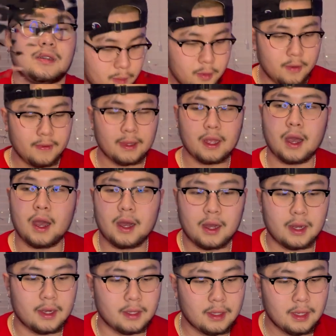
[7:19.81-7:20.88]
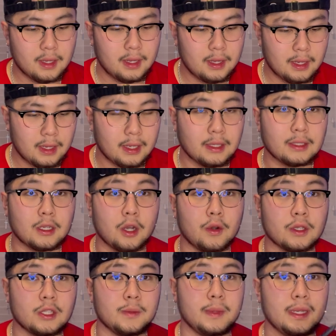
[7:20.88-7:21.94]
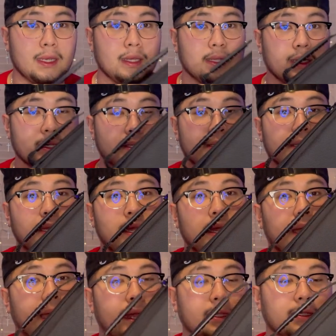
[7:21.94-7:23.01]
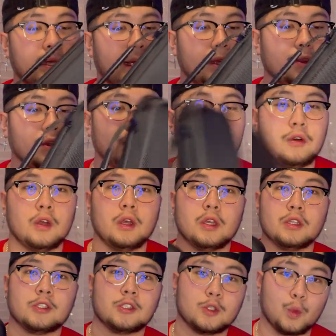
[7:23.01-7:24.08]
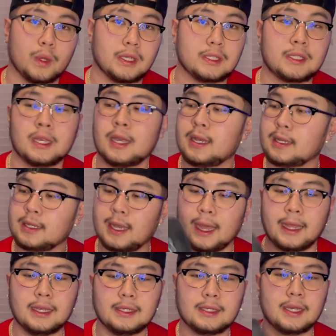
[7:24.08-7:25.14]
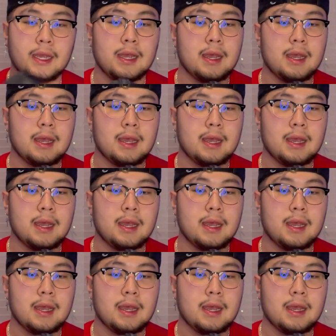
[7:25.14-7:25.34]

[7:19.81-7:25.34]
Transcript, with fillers: Moving on is going to be this Nintendo Switch case.